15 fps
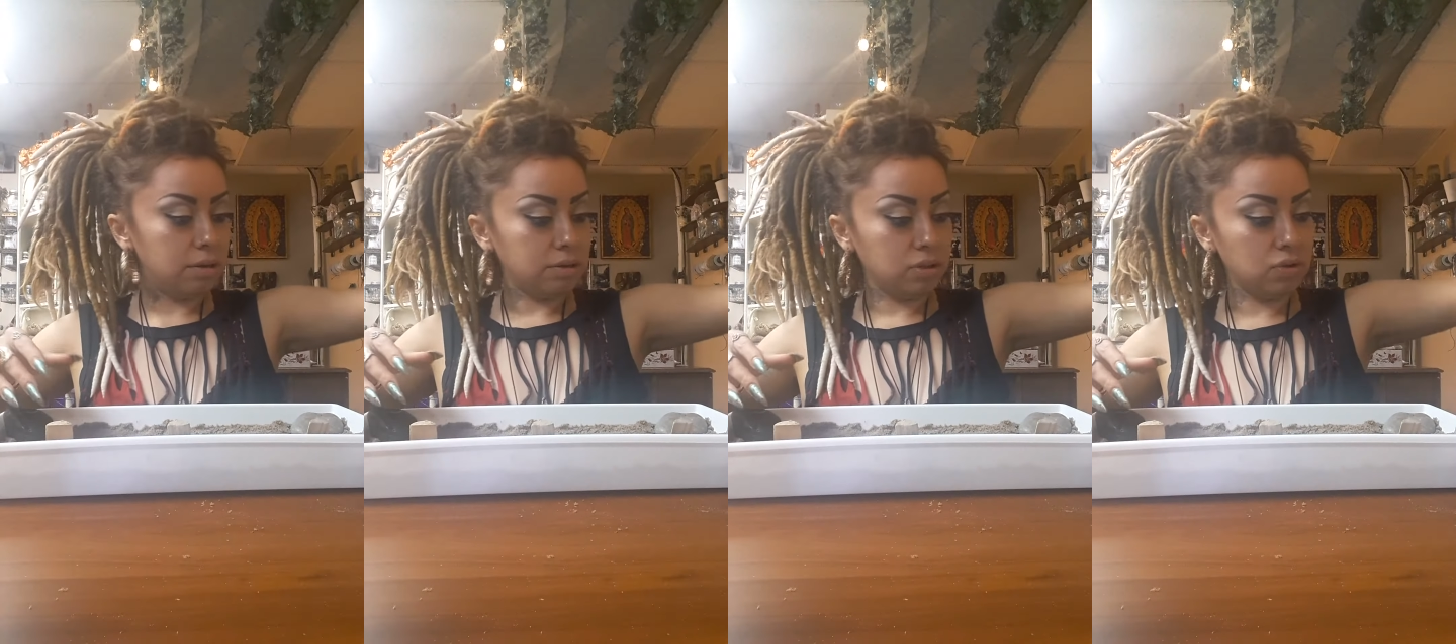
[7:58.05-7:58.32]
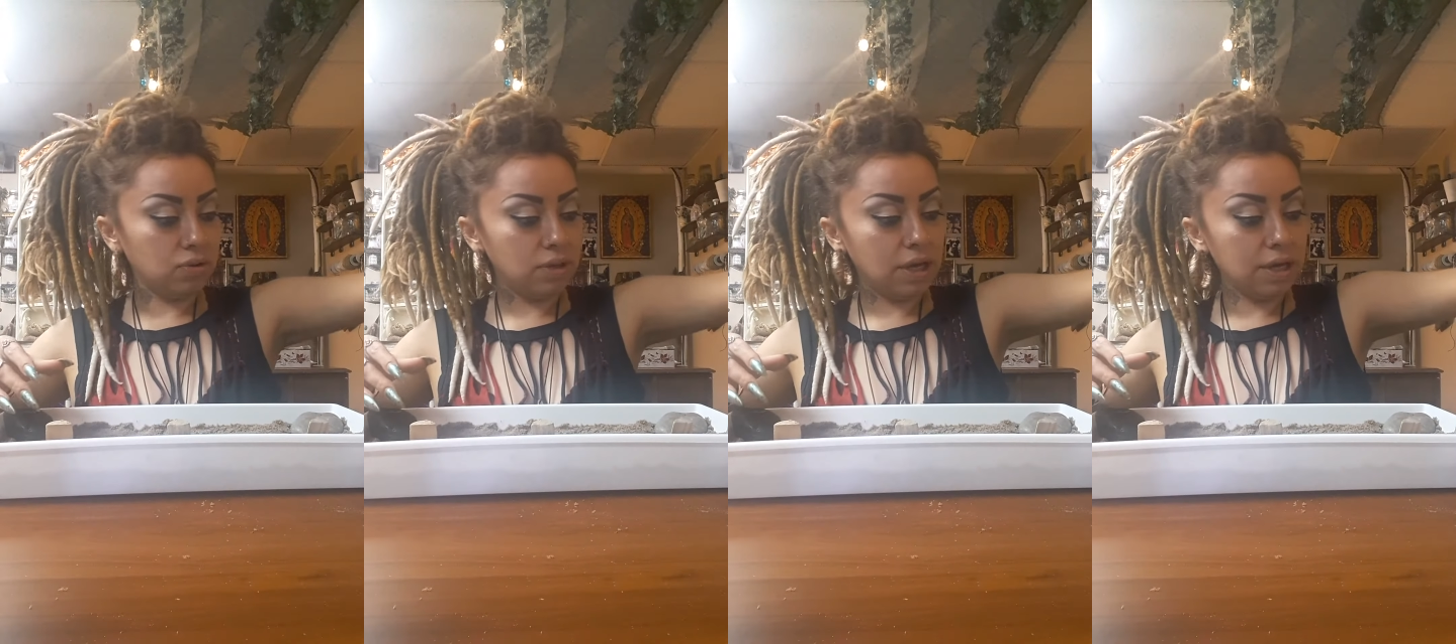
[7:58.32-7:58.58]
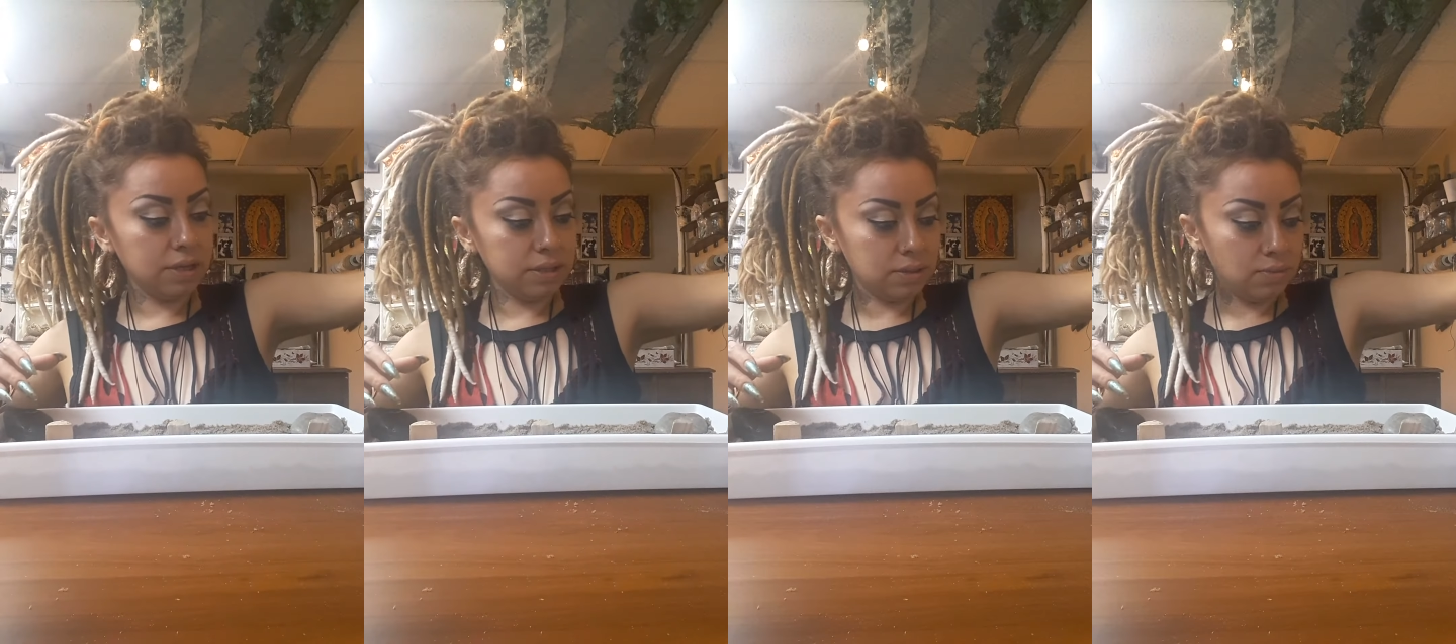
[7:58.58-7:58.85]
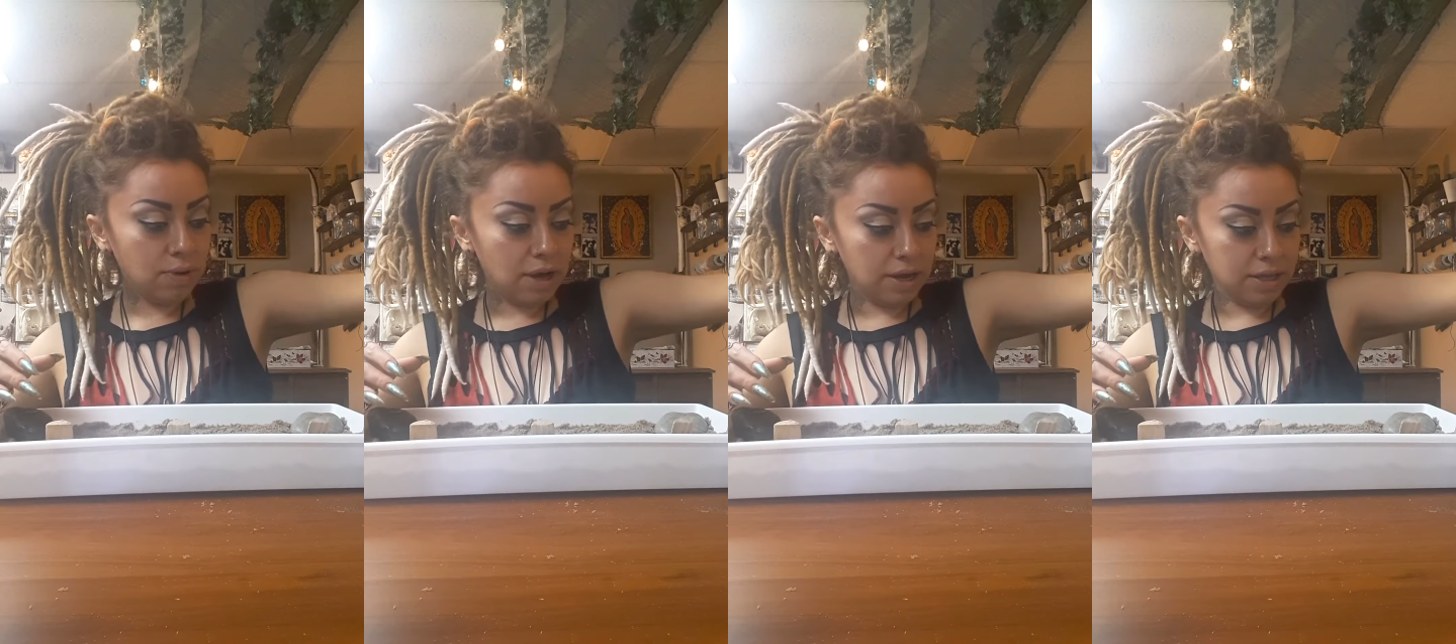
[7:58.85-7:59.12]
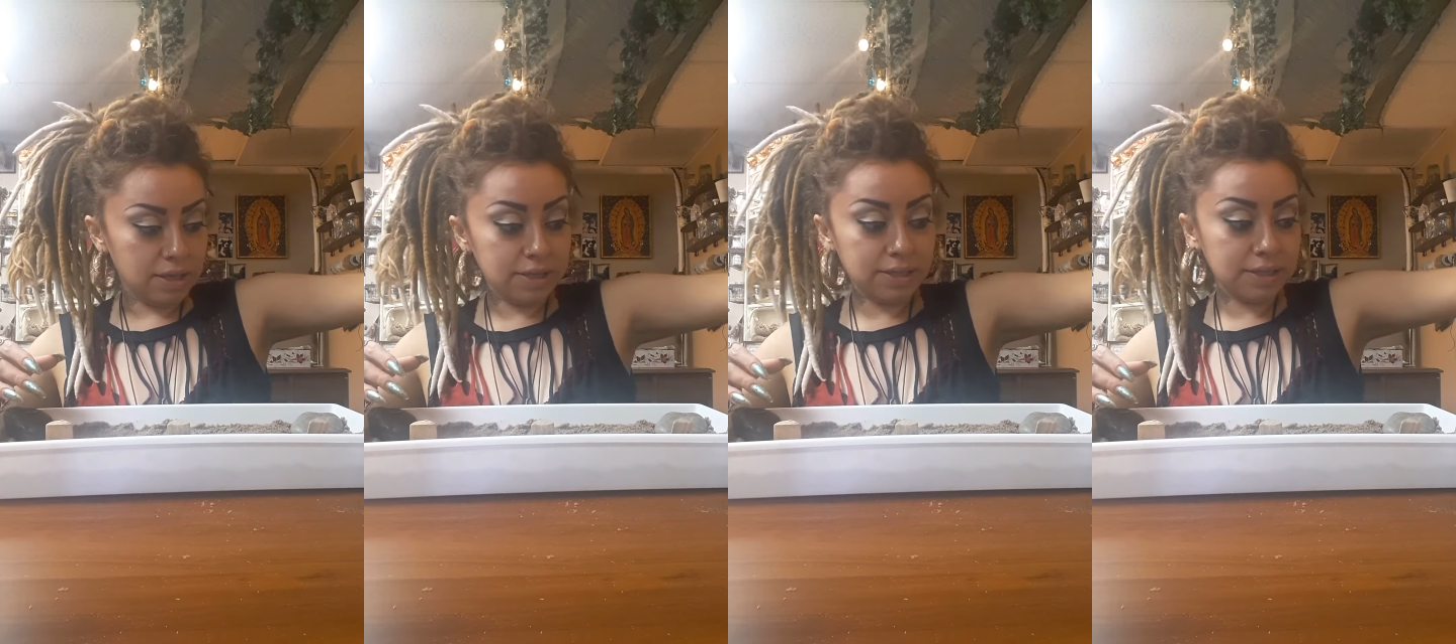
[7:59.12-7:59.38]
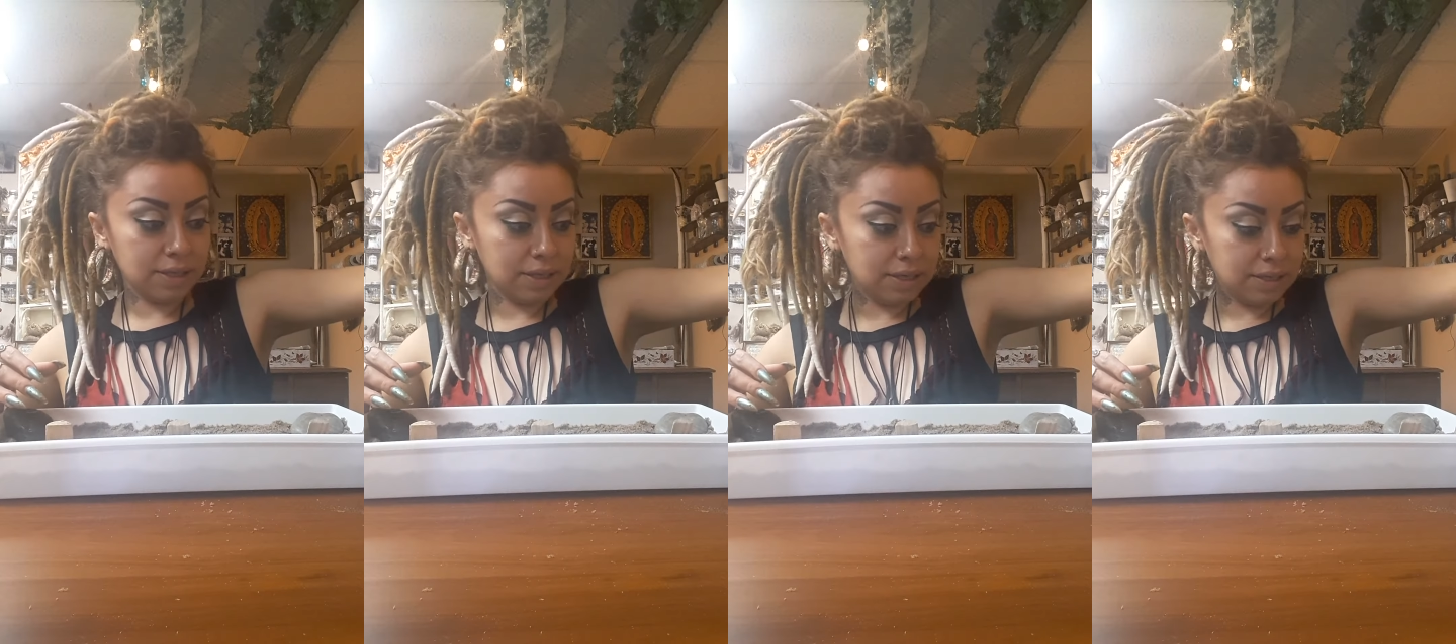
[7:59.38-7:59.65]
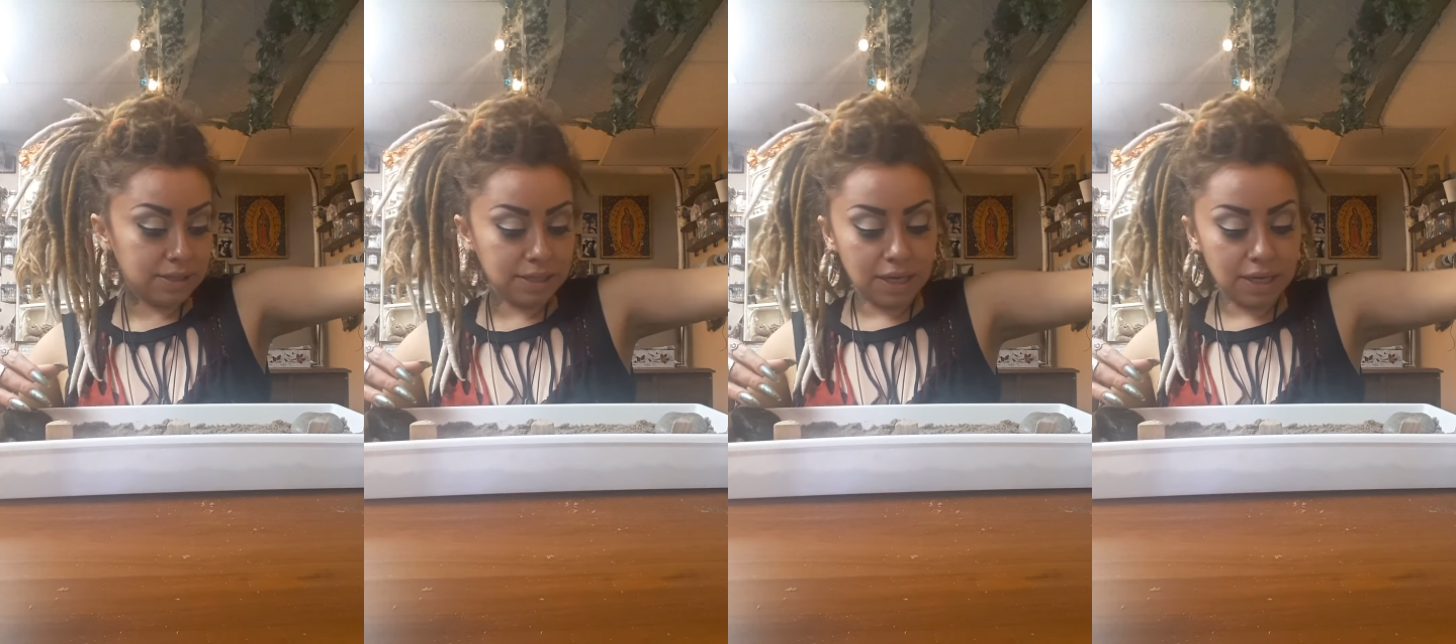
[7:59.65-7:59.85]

So that is why this is